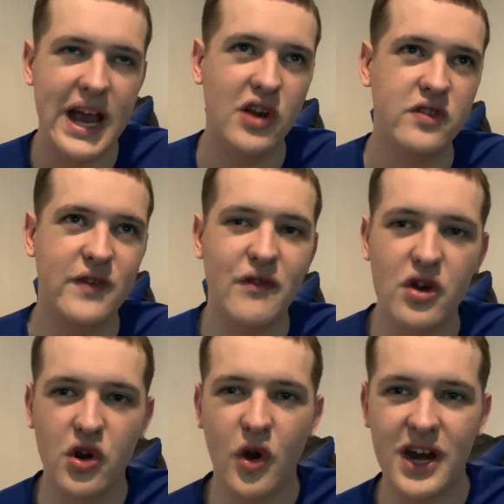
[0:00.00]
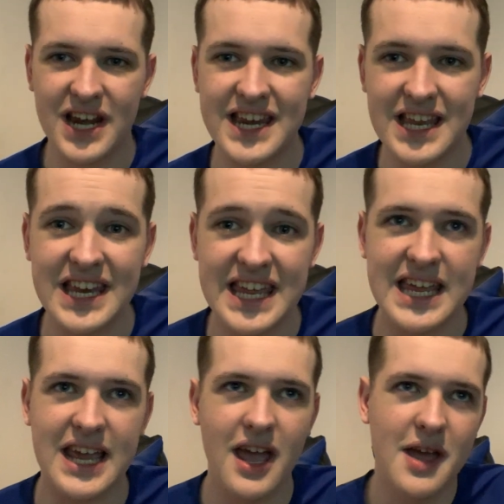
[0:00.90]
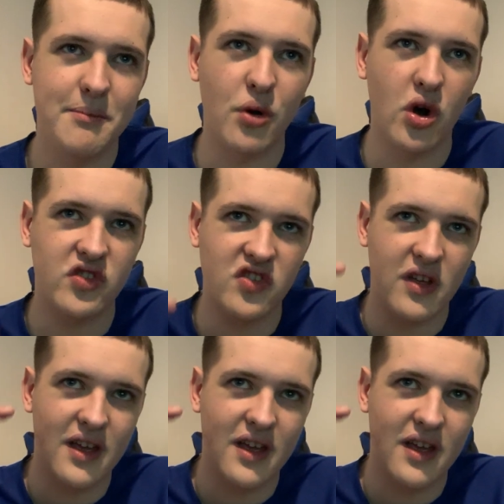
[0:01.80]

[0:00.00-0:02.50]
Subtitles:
It looks very unlikely in the league, but